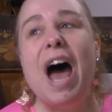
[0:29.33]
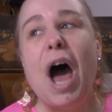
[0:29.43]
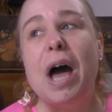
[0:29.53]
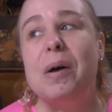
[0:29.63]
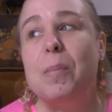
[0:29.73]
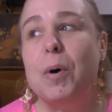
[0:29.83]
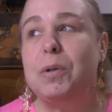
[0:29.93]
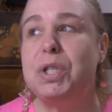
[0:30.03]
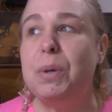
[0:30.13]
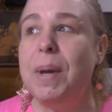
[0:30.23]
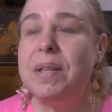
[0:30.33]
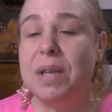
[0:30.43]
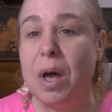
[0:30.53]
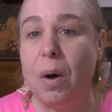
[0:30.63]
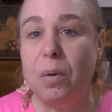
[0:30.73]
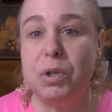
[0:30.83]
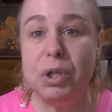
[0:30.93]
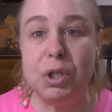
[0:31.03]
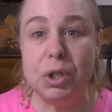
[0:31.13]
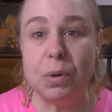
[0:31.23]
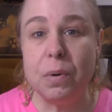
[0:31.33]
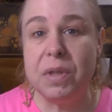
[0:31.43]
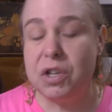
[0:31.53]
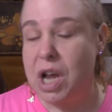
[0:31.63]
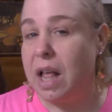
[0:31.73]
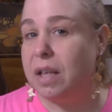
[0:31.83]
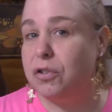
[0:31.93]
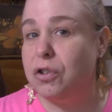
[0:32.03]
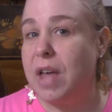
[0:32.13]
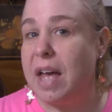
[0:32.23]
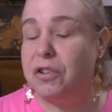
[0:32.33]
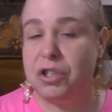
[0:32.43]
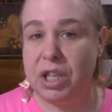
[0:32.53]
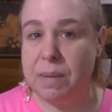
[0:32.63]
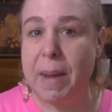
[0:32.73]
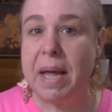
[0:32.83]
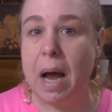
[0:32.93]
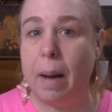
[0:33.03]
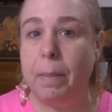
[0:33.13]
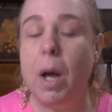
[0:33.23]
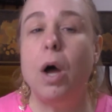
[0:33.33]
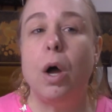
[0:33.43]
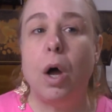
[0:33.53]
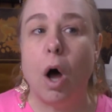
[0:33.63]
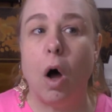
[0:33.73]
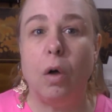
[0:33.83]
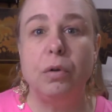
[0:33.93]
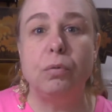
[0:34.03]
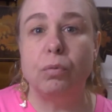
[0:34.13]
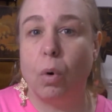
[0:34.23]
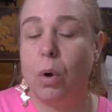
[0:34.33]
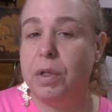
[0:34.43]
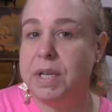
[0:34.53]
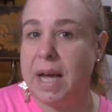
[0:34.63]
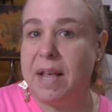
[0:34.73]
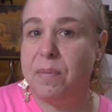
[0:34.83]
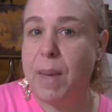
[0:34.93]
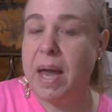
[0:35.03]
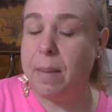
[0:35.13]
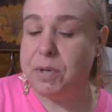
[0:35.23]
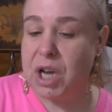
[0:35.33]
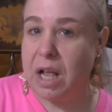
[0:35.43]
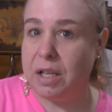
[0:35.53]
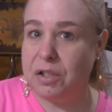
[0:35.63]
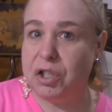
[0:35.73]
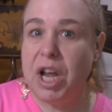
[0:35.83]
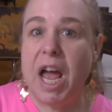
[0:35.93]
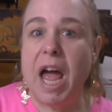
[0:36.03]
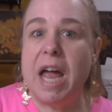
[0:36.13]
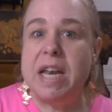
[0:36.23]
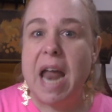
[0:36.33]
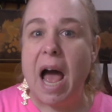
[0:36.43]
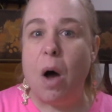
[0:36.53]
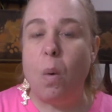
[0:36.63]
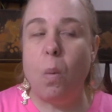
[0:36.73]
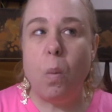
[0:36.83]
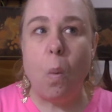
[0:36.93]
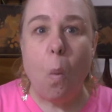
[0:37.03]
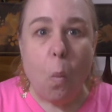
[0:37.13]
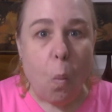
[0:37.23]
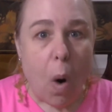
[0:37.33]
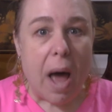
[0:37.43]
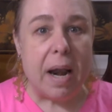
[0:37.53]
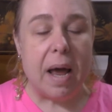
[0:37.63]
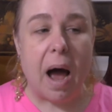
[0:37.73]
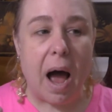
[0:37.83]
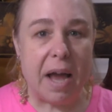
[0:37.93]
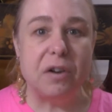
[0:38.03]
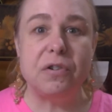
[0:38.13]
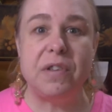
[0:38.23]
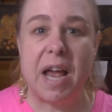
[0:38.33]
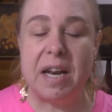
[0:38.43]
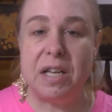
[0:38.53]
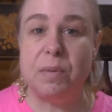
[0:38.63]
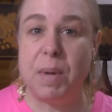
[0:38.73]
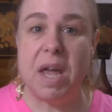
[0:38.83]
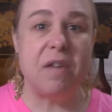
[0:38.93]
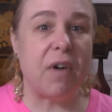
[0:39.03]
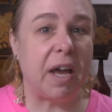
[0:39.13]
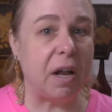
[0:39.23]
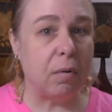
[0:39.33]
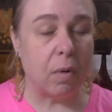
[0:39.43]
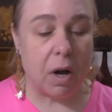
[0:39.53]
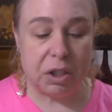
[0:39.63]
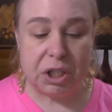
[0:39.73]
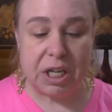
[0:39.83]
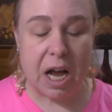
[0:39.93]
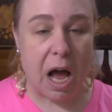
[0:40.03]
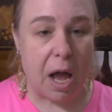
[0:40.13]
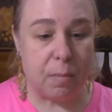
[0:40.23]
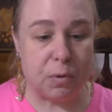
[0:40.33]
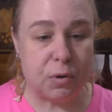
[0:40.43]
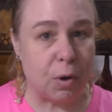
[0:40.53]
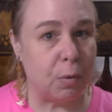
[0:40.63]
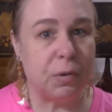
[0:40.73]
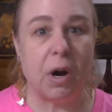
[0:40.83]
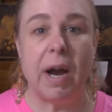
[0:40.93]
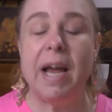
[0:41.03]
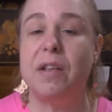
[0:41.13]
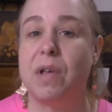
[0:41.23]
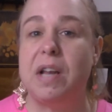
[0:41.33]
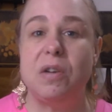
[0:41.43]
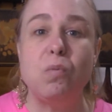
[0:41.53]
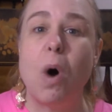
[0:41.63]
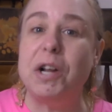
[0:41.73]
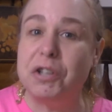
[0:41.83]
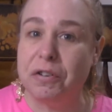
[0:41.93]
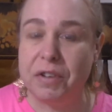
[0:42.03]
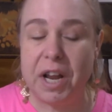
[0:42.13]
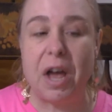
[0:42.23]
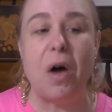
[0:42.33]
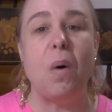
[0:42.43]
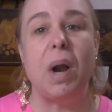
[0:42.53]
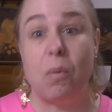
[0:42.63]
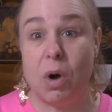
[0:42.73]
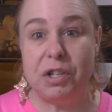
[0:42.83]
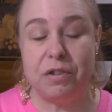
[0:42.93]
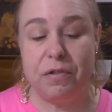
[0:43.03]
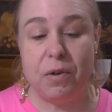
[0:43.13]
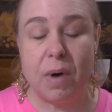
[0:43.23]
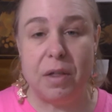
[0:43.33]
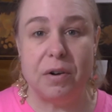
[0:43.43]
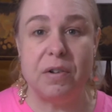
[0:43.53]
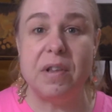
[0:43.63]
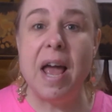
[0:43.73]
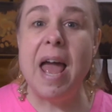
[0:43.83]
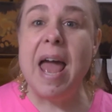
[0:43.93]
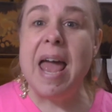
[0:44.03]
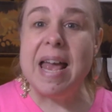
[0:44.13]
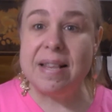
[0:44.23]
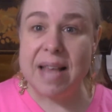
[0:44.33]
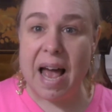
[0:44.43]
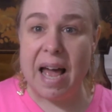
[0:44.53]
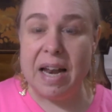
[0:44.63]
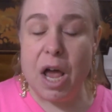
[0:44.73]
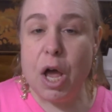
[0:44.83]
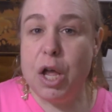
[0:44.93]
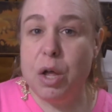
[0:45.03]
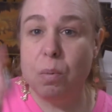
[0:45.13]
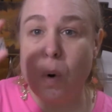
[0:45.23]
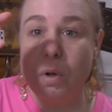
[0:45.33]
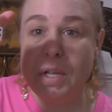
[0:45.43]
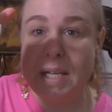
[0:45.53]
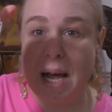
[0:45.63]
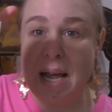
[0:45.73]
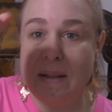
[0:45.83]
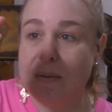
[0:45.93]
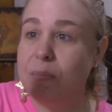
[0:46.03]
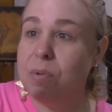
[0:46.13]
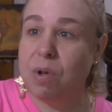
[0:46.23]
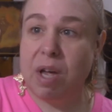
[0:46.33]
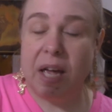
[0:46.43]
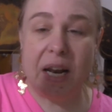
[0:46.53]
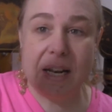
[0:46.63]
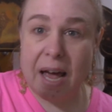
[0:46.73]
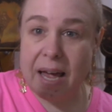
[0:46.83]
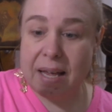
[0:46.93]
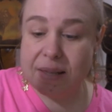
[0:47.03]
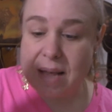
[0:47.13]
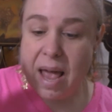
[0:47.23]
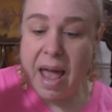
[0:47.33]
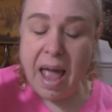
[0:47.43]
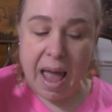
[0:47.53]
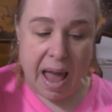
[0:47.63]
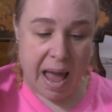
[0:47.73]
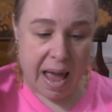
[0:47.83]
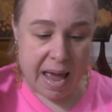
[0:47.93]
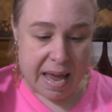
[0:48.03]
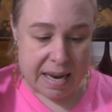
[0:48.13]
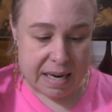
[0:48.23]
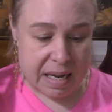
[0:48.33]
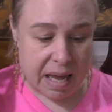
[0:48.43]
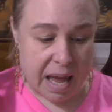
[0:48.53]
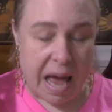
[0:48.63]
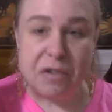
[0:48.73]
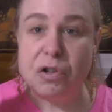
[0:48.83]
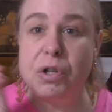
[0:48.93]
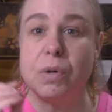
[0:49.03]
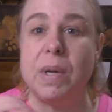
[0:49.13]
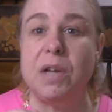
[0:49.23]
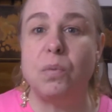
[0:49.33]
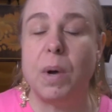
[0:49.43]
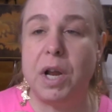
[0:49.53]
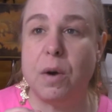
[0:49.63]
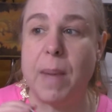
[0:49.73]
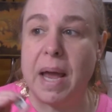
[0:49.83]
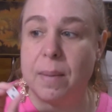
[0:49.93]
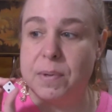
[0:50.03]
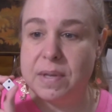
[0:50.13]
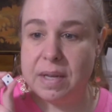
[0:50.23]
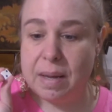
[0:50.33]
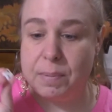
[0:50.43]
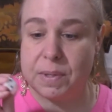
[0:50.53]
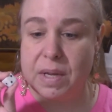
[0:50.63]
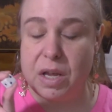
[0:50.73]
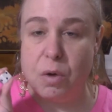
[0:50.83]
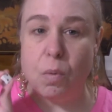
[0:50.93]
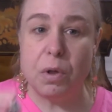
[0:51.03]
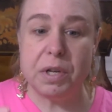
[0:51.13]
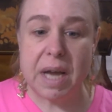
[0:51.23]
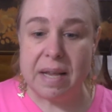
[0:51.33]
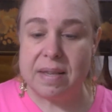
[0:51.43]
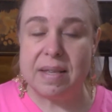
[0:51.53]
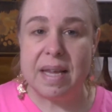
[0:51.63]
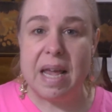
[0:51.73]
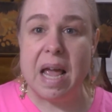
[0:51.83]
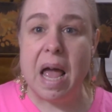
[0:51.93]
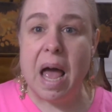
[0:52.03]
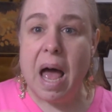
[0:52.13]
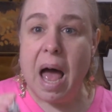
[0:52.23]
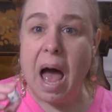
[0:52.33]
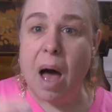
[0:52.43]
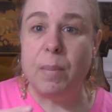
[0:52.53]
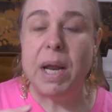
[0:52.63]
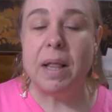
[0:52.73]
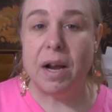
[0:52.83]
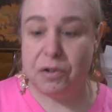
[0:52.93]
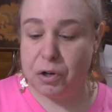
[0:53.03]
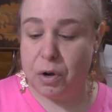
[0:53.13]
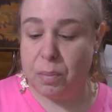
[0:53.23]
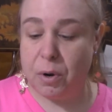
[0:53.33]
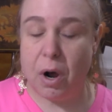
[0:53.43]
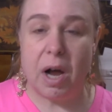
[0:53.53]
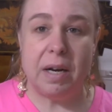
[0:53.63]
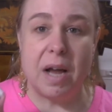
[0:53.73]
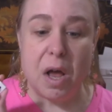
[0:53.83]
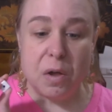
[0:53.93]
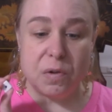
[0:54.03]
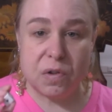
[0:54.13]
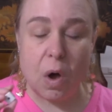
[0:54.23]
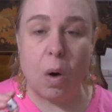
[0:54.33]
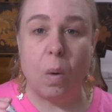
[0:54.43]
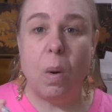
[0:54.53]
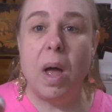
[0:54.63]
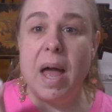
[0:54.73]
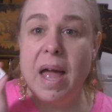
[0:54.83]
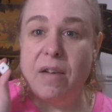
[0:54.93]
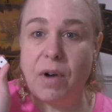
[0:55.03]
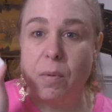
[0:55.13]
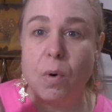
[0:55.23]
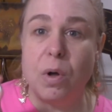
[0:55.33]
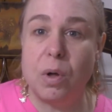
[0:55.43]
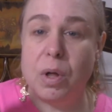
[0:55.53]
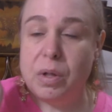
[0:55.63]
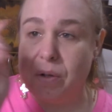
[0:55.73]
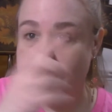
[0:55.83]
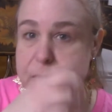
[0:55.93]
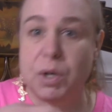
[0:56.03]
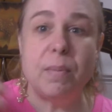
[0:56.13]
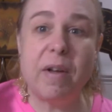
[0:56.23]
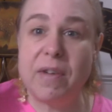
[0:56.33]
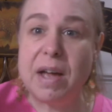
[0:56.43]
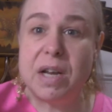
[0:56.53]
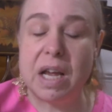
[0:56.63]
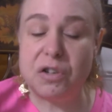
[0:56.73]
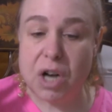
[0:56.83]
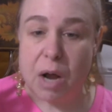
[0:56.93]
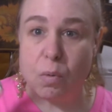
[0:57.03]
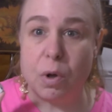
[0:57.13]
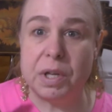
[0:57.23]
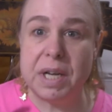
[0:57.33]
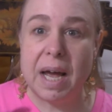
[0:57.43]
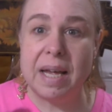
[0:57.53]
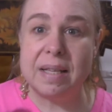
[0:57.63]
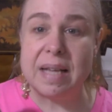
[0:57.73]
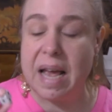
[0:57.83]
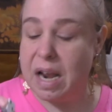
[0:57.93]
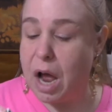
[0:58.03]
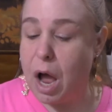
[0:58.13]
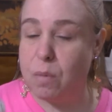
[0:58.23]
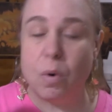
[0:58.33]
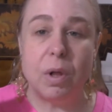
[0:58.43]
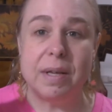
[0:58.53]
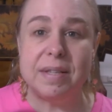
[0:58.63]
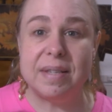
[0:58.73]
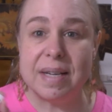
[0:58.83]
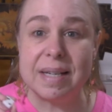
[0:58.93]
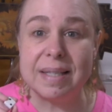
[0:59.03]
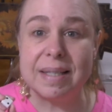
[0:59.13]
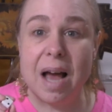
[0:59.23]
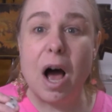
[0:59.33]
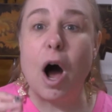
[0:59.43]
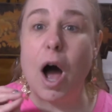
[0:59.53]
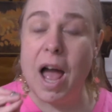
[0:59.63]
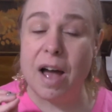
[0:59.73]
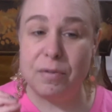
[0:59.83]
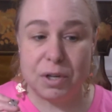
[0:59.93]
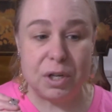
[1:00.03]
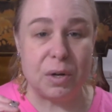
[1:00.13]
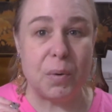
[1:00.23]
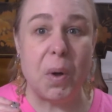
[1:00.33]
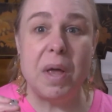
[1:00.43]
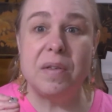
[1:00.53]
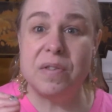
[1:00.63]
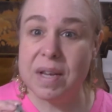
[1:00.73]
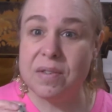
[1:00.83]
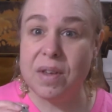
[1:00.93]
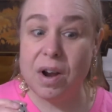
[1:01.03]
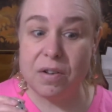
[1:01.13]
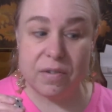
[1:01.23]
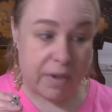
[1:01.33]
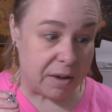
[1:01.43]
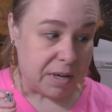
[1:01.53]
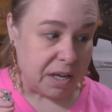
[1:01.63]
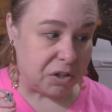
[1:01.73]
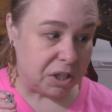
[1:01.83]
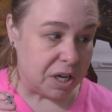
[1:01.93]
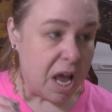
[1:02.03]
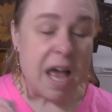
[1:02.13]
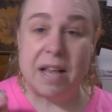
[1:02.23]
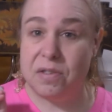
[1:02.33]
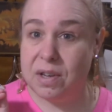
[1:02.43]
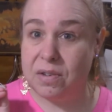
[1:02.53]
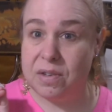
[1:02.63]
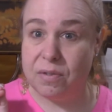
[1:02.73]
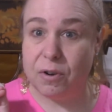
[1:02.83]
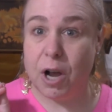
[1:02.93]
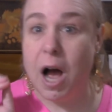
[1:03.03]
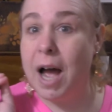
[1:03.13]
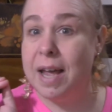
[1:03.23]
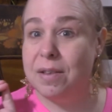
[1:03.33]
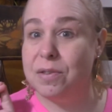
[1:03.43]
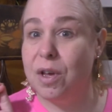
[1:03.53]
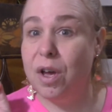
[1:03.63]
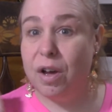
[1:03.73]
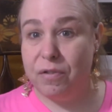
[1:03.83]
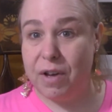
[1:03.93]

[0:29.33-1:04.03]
About two weeks ago to do the challenge that she made up called Roll the Dice Makeup Challenge. Now, what I understand it to be, if I get it wrong, Gina, I am so sorry, because I did watch her video and I watched a few others, is that you roll the dice, so you get a dice, and as you do each one of your makeup steps, you roll the dice to see how many layers you're going to put on. So, if I roll, if I'm doing my foundation, I roll the dice and I roll a six, I have to do six layers of foundation and six different kinds of